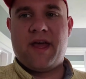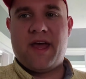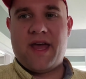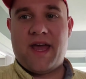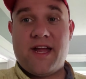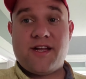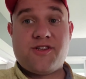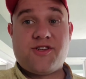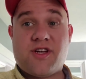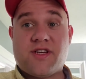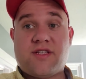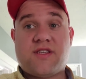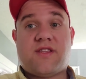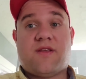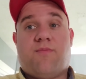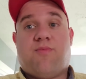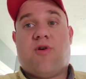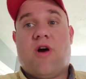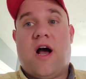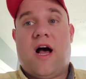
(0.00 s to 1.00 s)
it's just
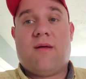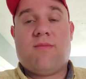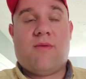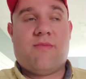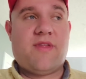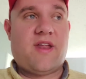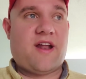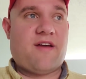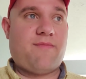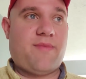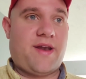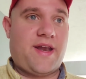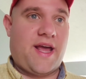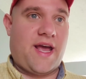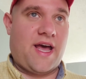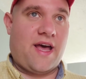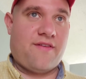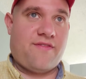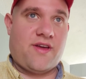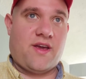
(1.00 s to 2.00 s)
the problem that I've been
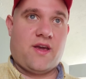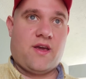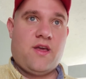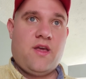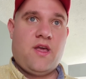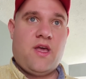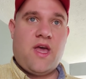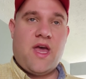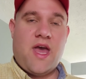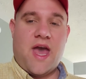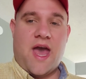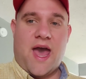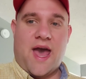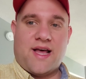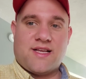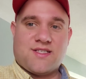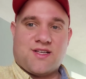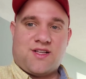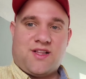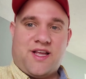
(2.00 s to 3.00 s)
having
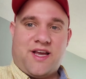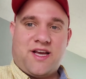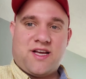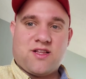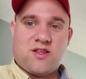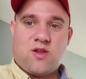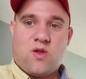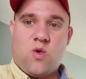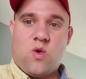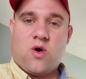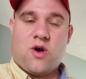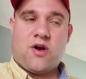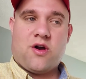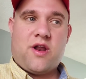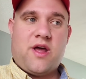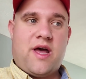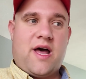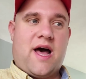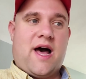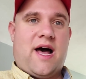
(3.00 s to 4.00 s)
as a landlord
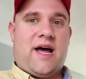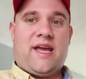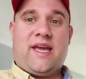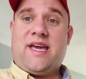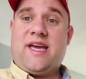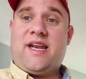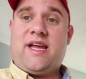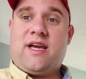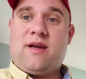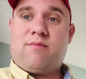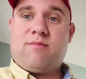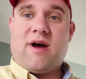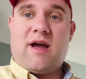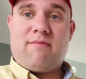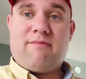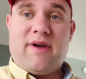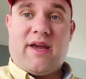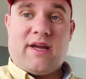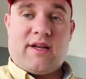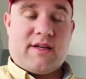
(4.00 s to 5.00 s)
uh, getting my
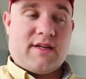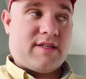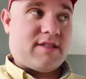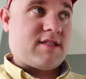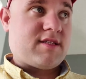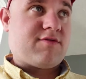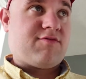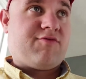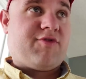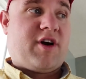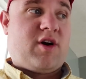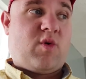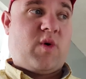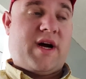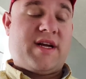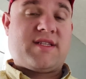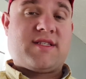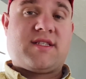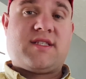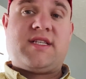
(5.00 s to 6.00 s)
maintenance
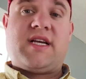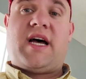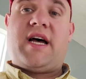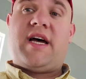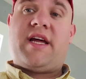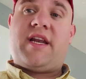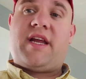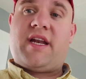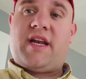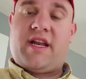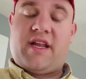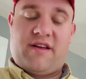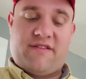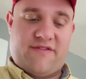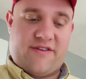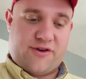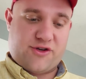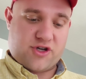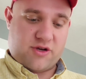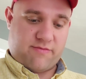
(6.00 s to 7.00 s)
requests done in an
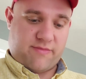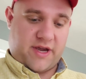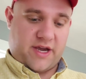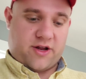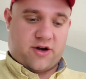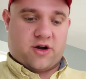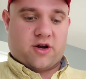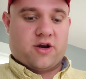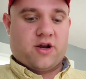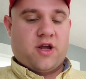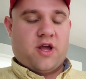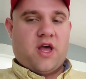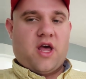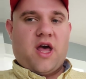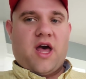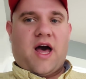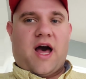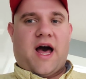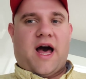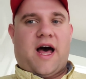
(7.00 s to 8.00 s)
efficient manner.
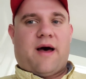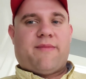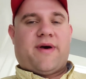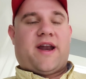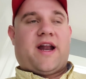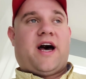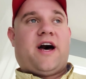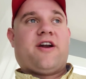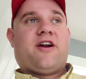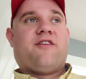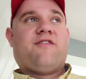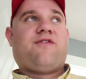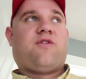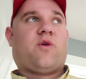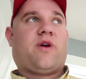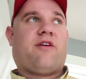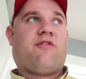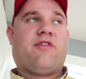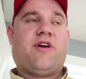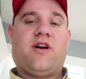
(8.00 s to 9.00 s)
Um, at
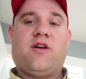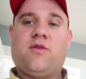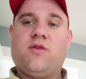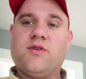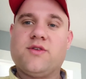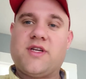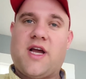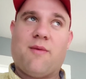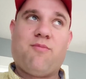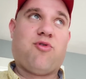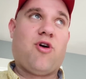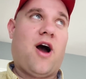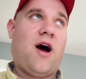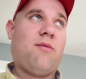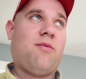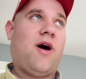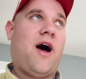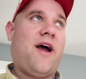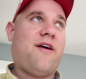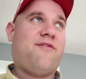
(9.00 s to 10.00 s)
140 rentals, I
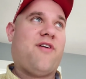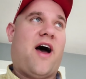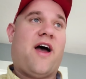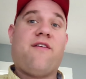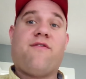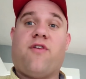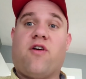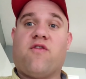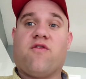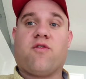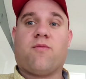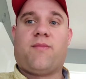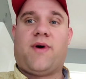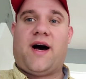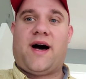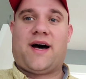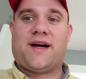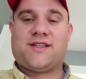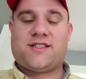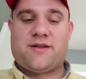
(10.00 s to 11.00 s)
prob I've, I've,
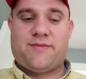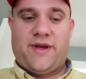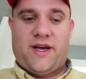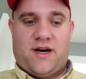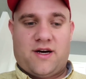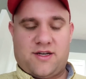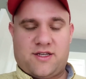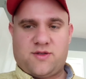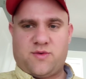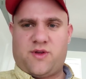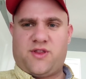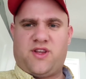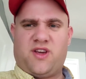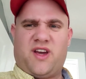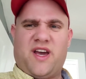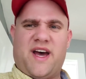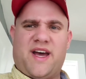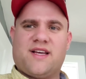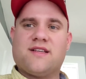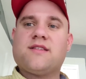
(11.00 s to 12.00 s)
overbought, to be honest with you
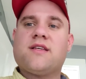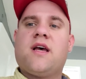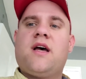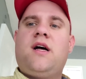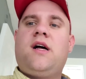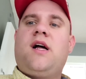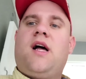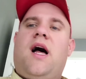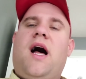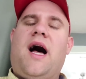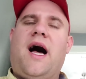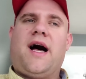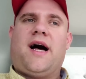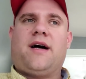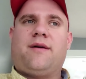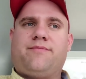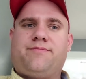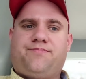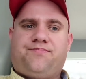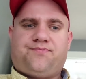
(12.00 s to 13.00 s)
guys.
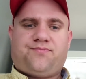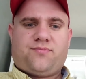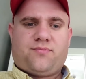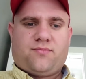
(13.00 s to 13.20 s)
Um,